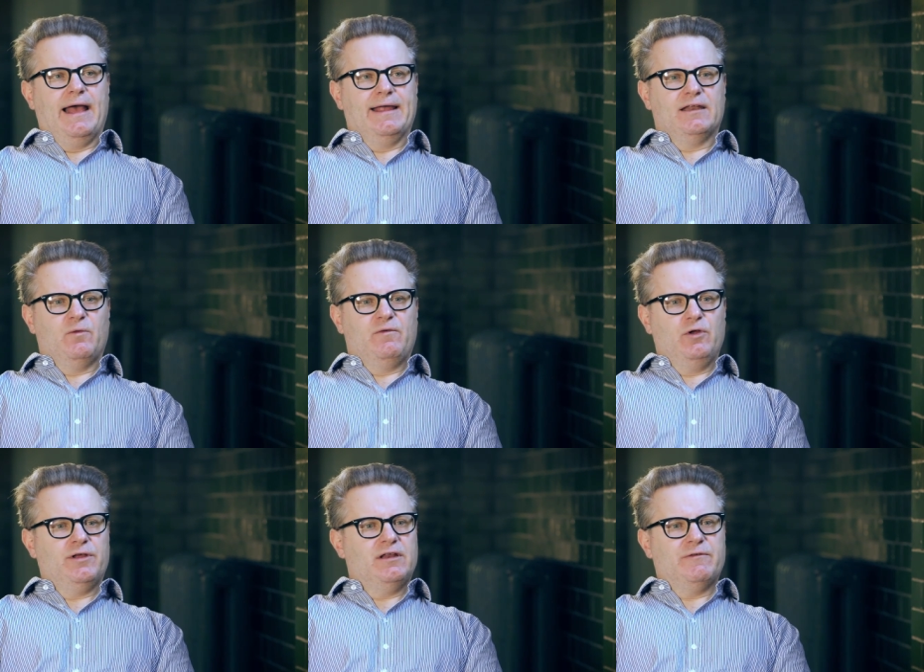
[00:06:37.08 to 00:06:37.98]
And if
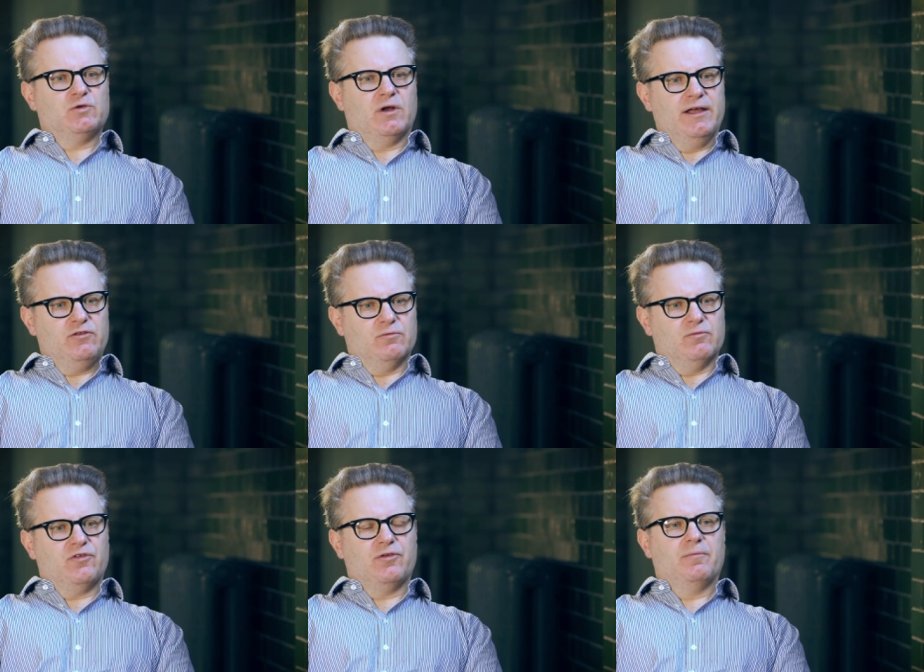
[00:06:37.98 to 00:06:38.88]
we look at individual
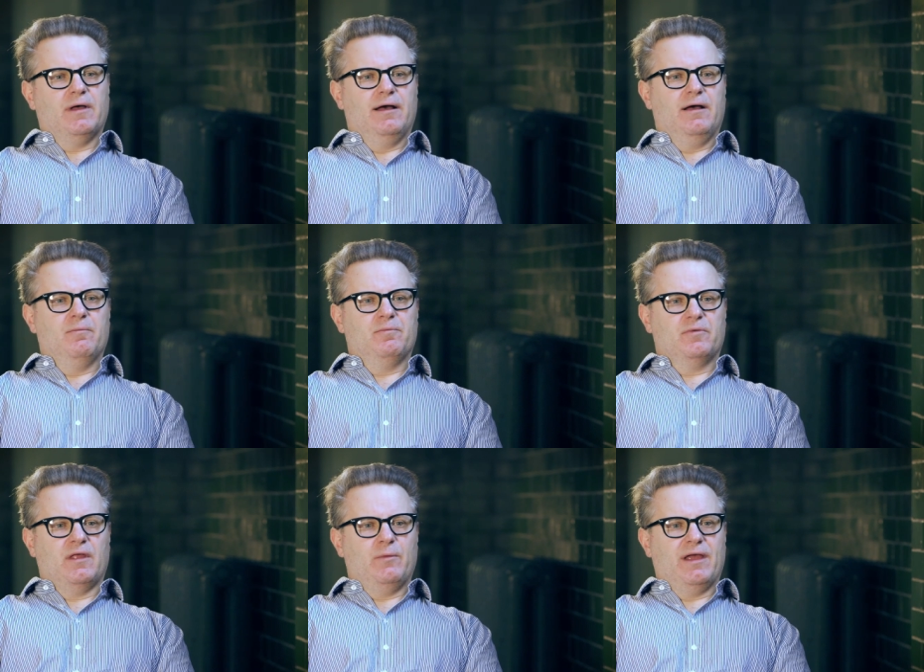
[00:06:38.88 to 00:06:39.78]
items, um,
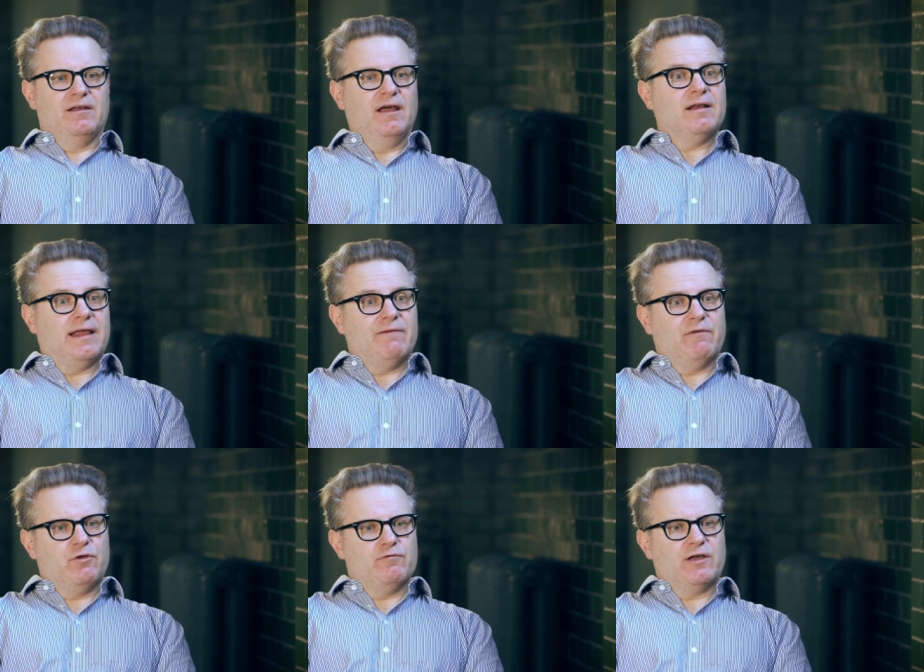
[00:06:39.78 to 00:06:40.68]
and we ha luckily have
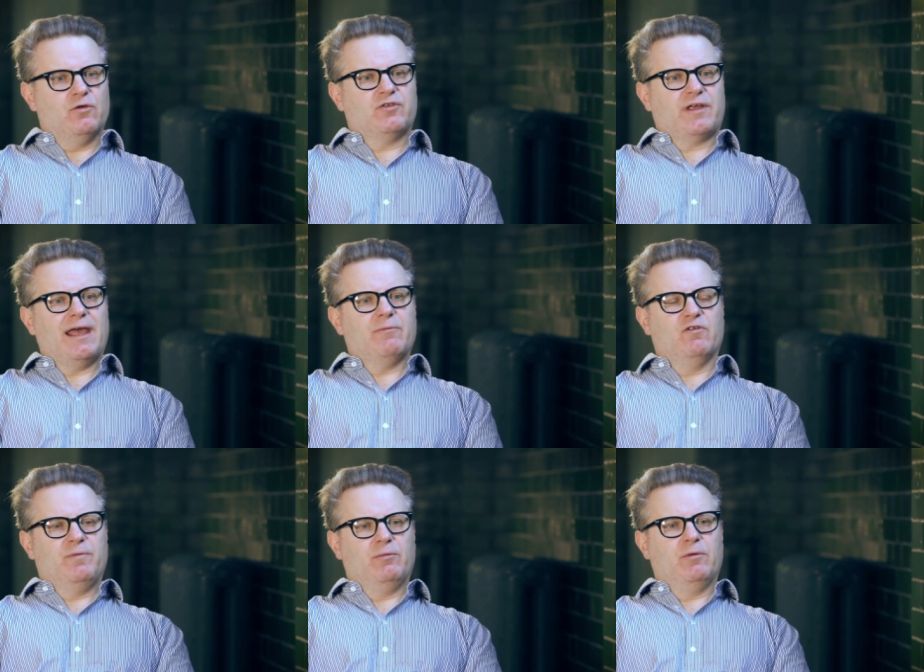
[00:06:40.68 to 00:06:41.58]
a few records
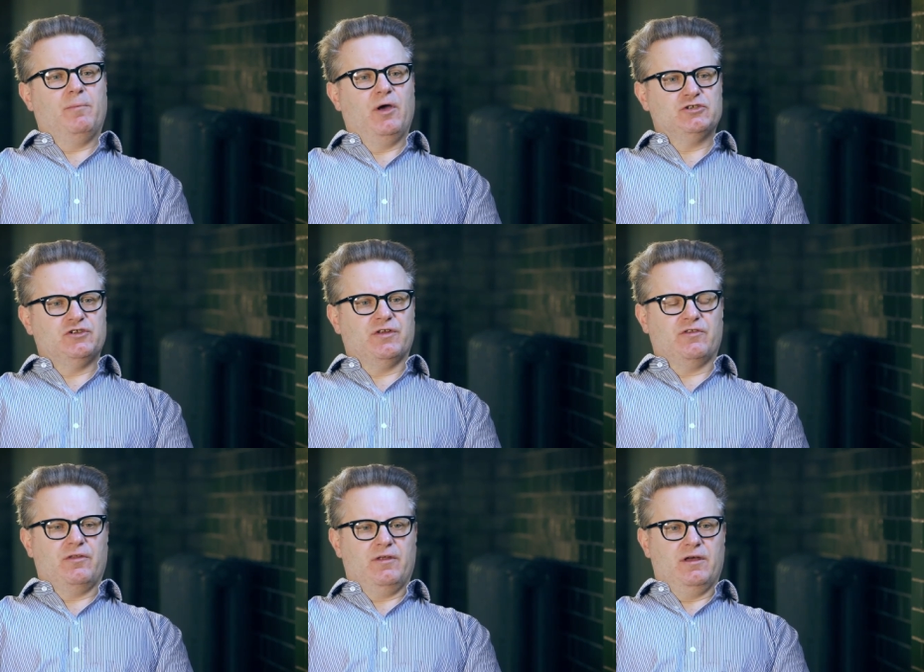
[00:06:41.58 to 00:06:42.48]
kept of people
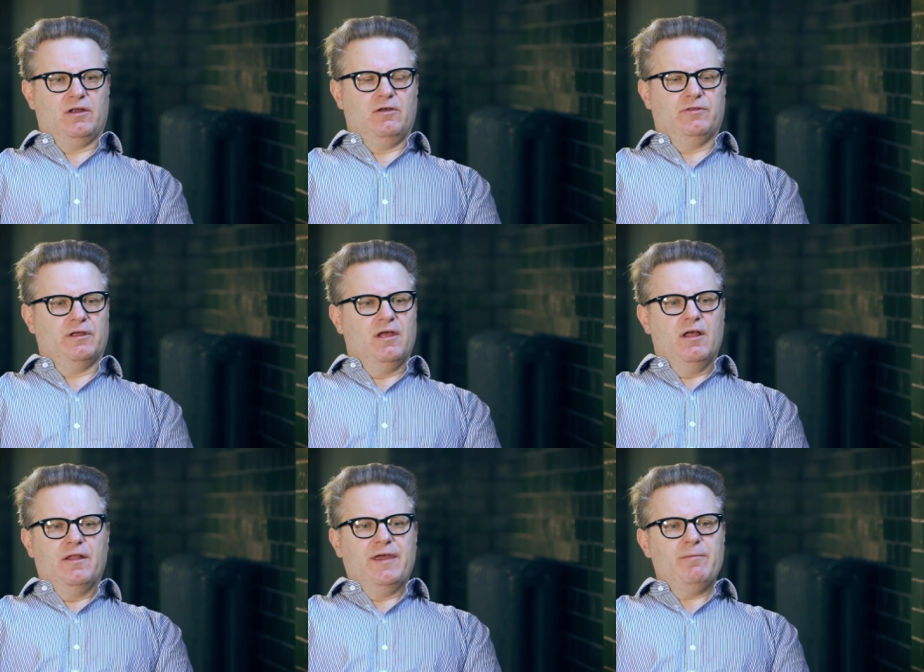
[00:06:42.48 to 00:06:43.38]
purchasing uh, clothing,
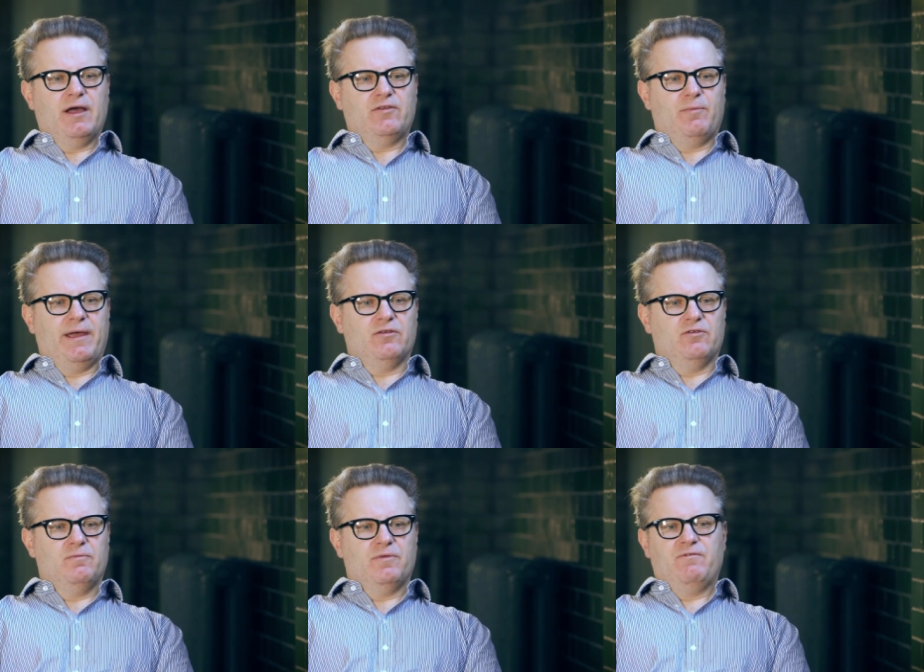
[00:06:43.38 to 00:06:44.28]
they might
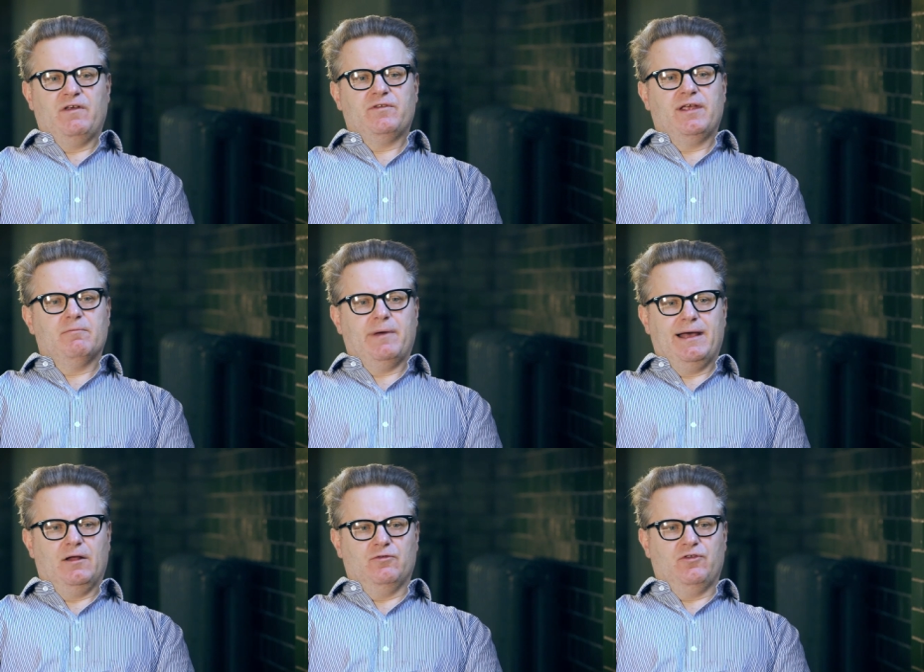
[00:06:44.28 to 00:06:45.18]
spend
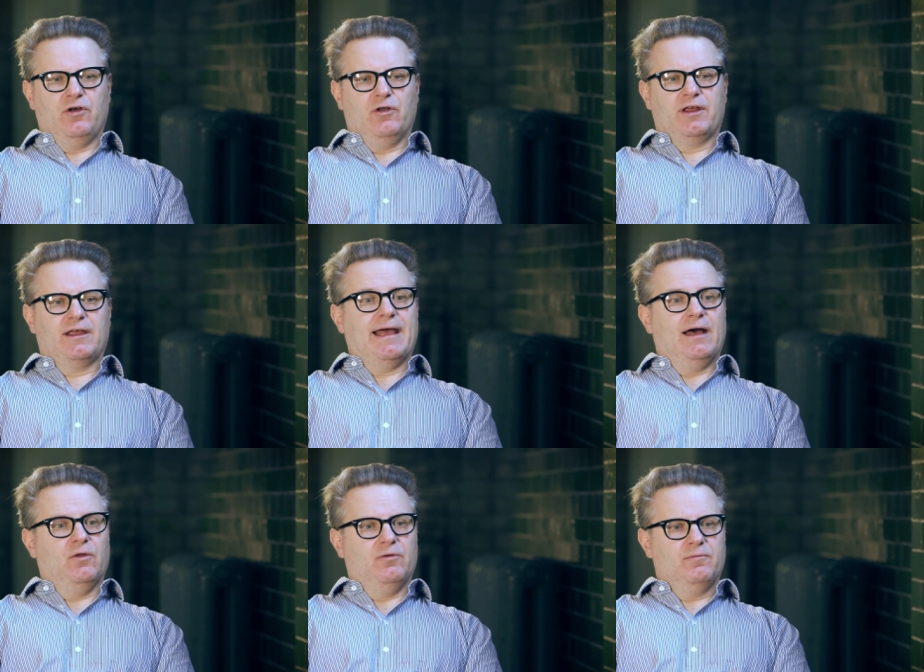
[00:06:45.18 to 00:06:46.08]
£15 on a
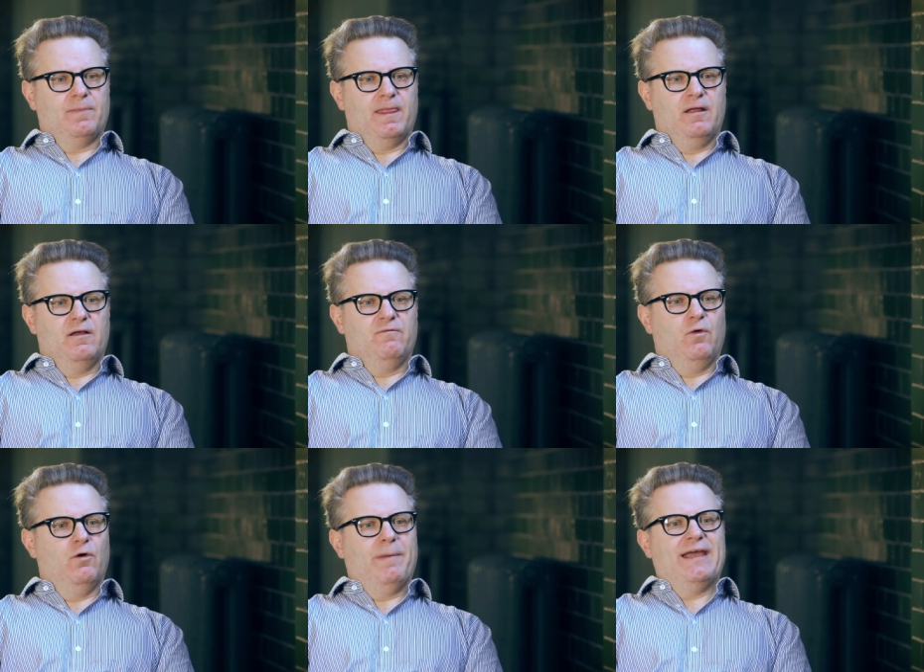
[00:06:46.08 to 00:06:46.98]
gown
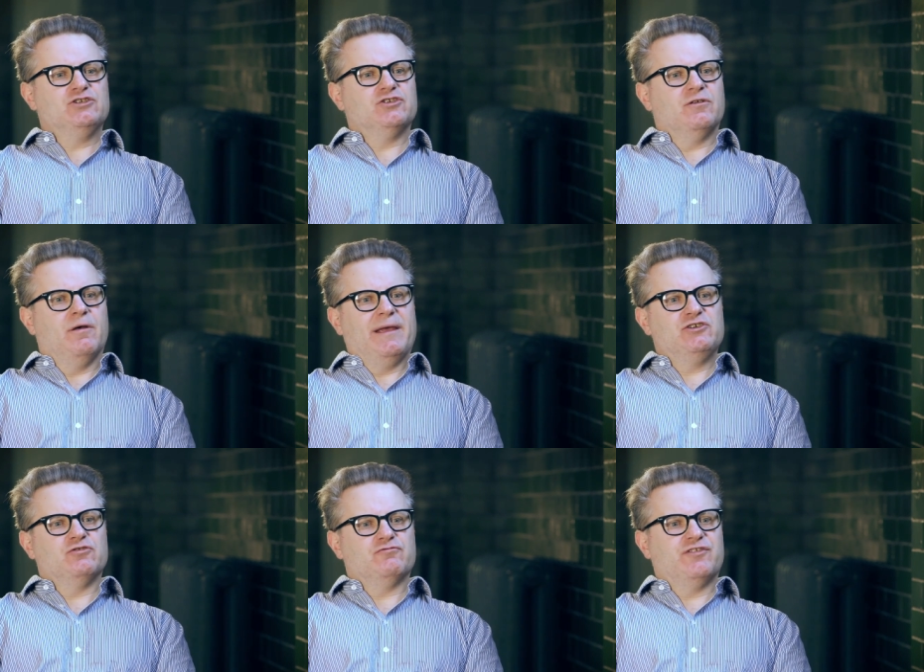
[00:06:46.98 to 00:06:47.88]
for patient, a
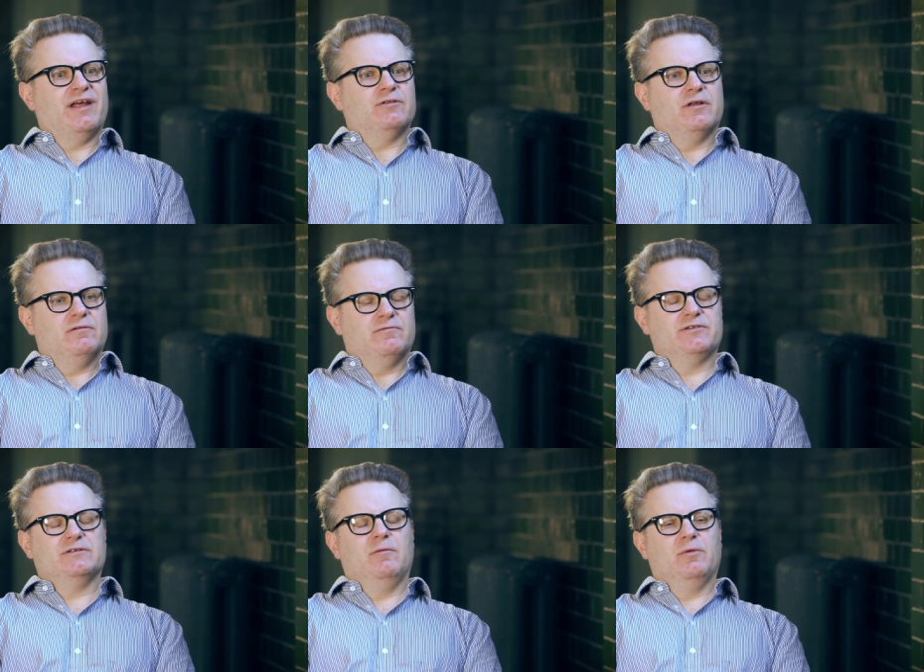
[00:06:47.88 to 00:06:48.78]
patient Griselda, for
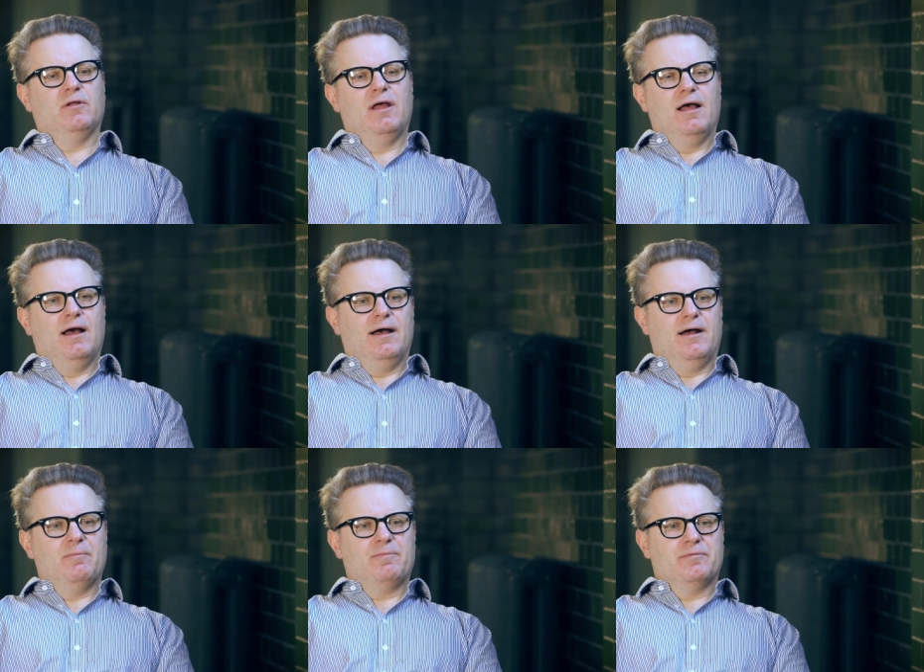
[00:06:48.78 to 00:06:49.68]
example.
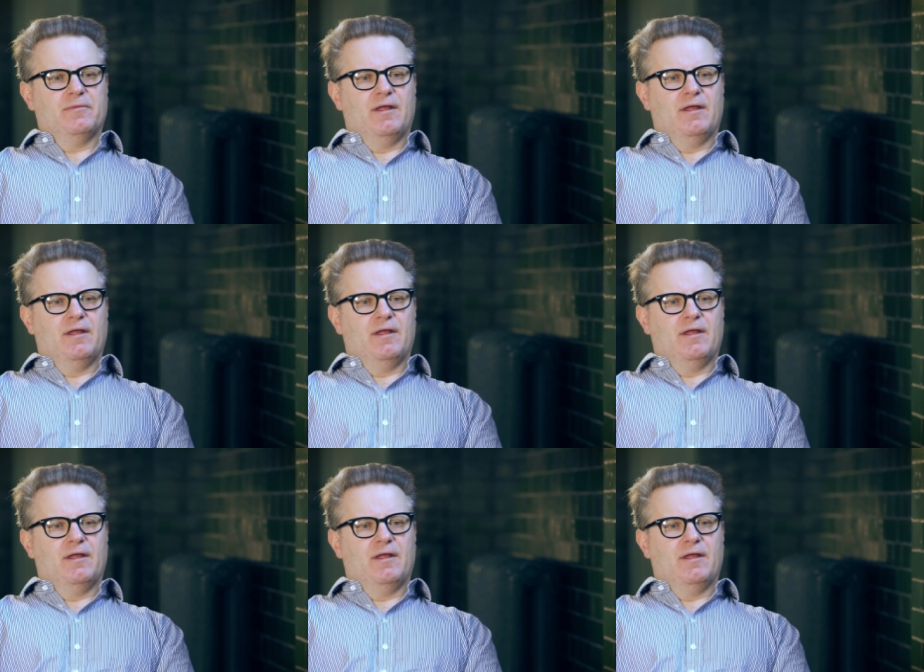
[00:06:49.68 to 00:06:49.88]
Um,